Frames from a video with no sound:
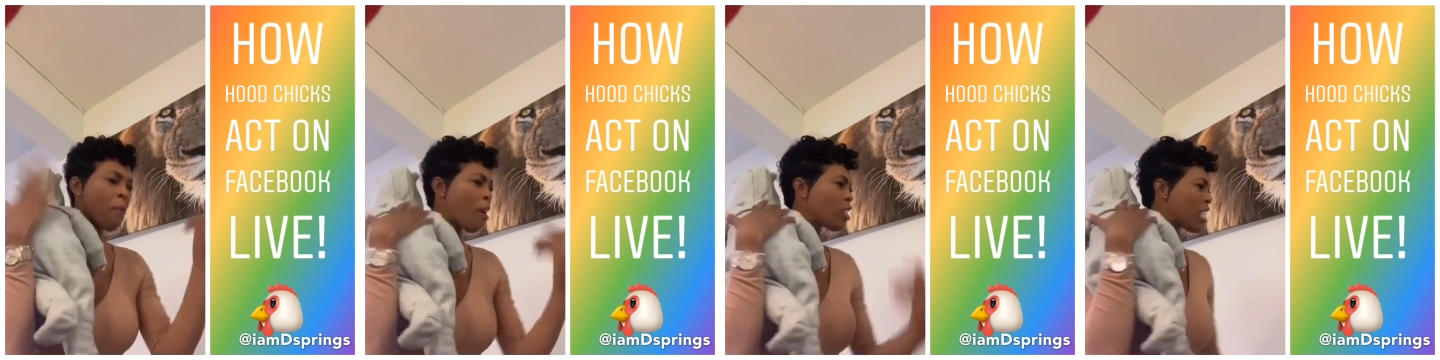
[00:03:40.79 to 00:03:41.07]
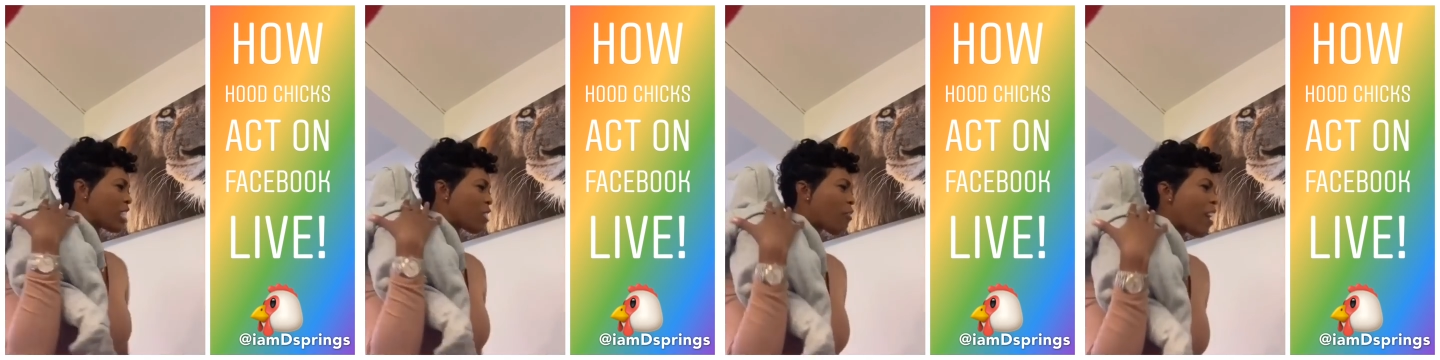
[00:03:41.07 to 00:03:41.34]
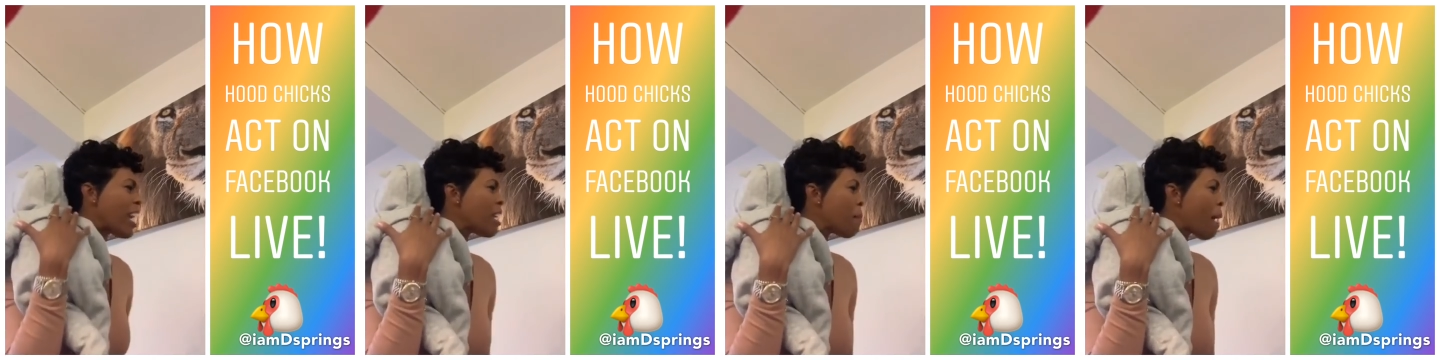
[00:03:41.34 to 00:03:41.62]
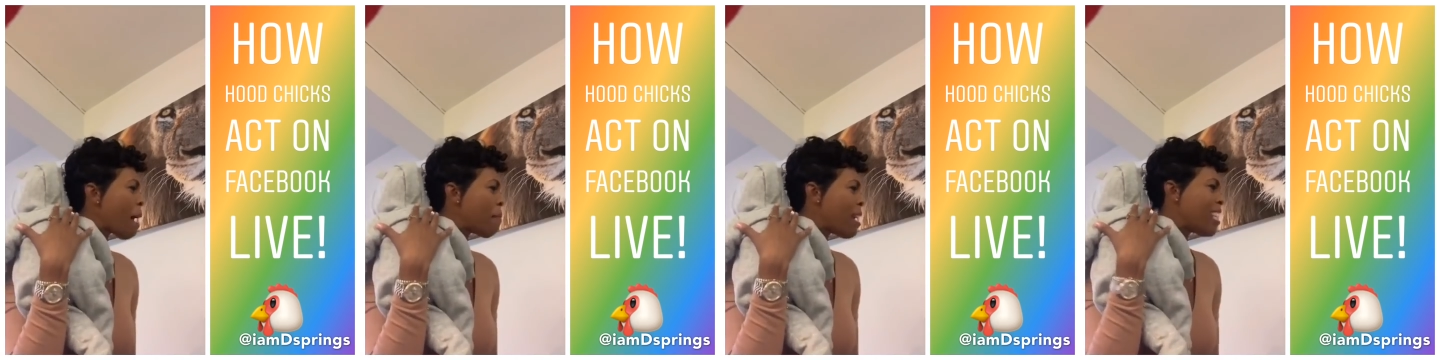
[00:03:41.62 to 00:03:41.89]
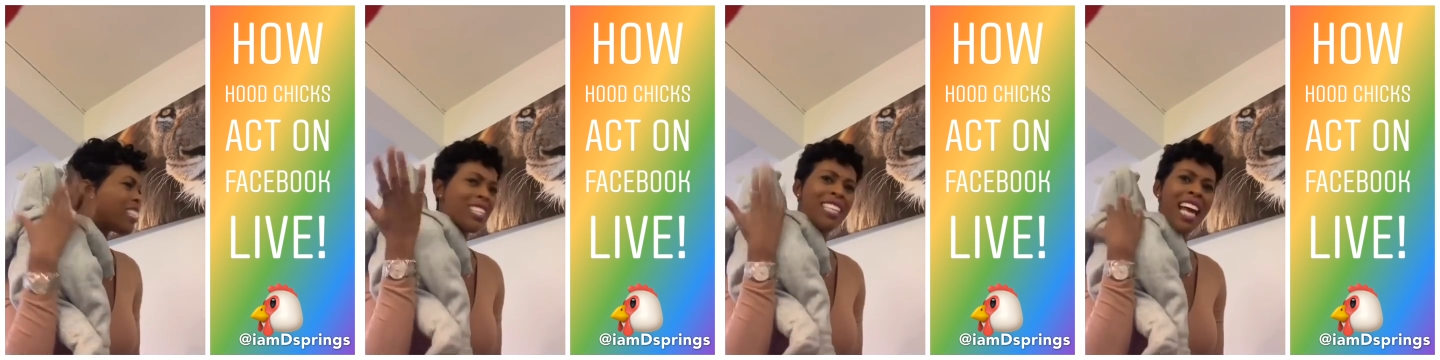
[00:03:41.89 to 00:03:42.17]
supposed to feed the
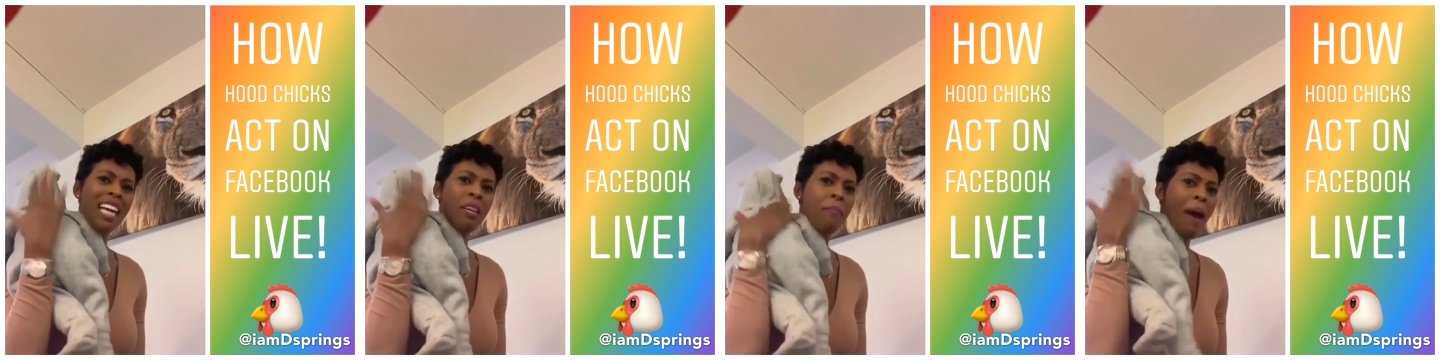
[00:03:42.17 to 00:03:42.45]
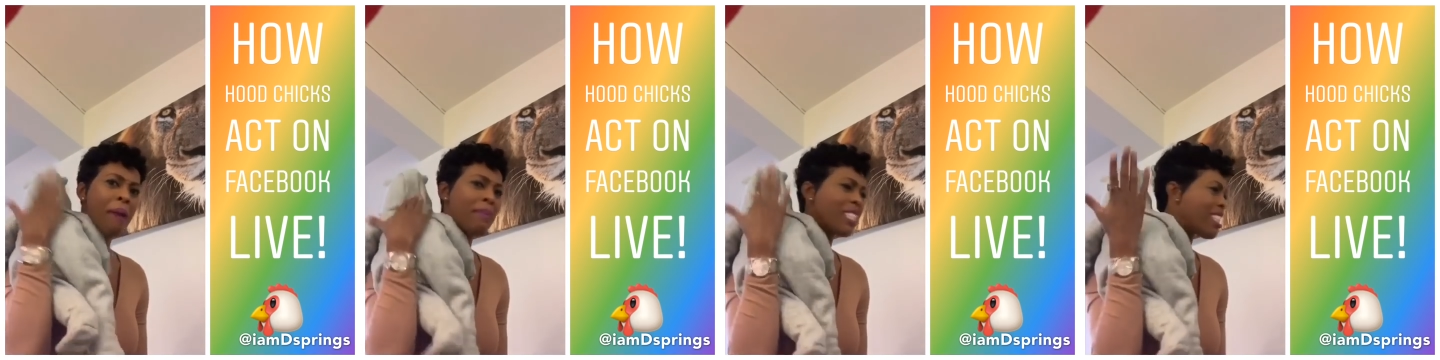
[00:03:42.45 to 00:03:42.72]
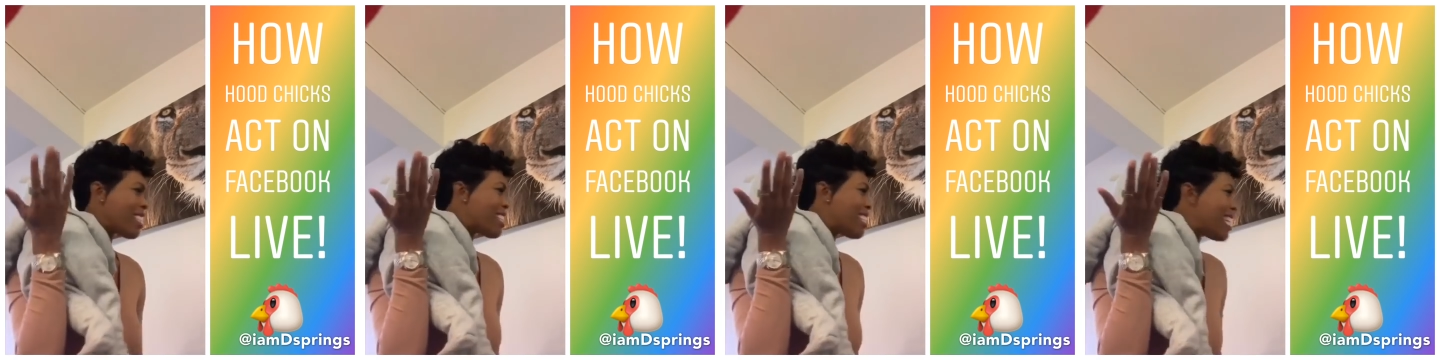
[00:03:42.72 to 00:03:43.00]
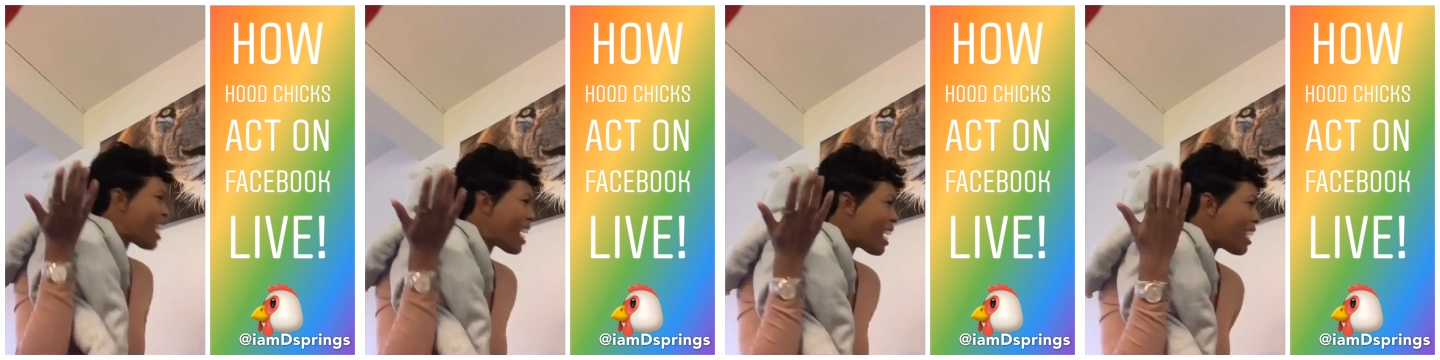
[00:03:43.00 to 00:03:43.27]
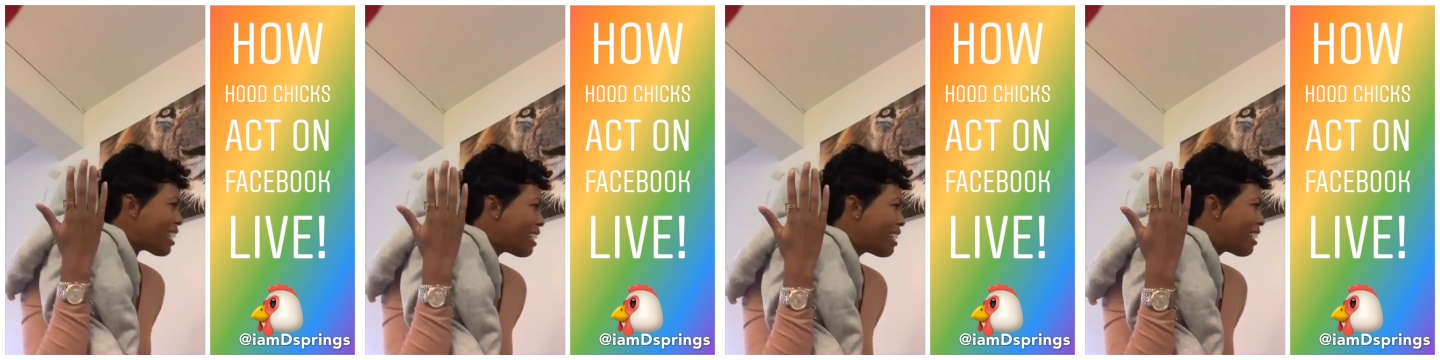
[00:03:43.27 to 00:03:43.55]
baby and just let the baby just
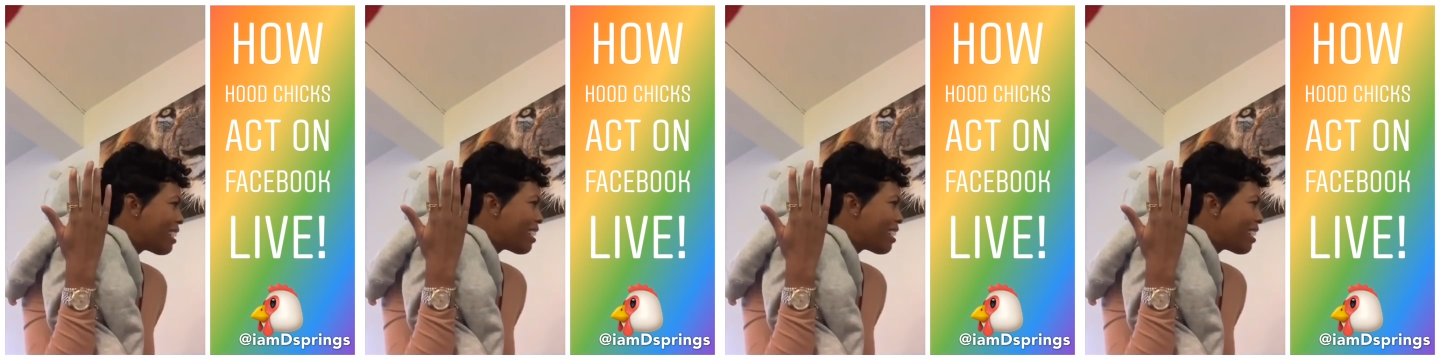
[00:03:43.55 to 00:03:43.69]
sit?